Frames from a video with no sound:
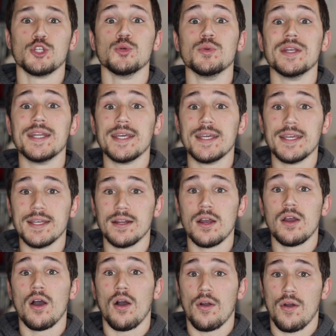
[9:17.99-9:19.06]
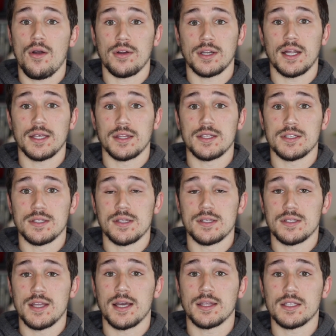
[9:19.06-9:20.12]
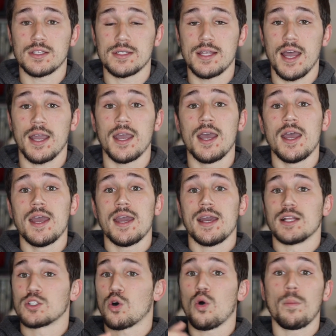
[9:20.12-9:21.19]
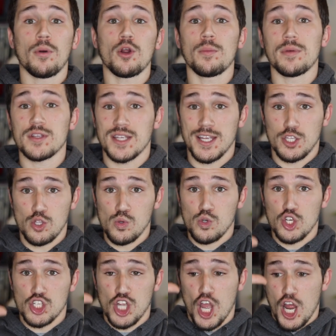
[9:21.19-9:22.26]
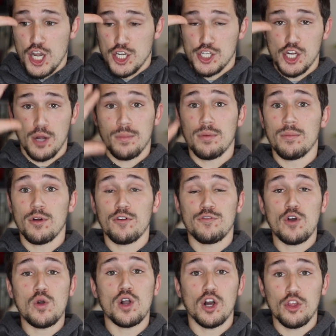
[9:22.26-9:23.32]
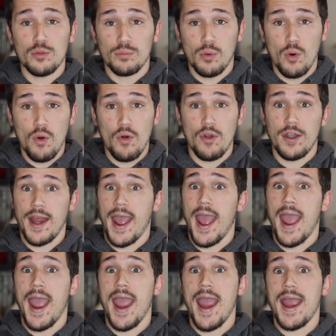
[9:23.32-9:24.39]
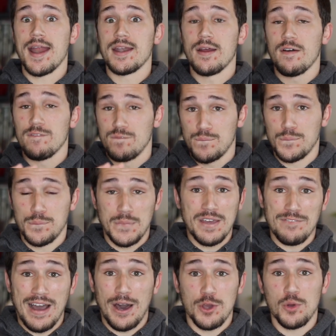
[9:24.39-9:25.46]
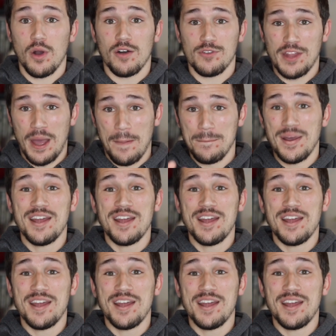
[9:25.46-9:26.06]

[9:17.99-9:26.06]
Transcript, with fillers: You need a card like this in this deck. This deck, its whole purpose is to just dump merfolk on the board and get value off of that,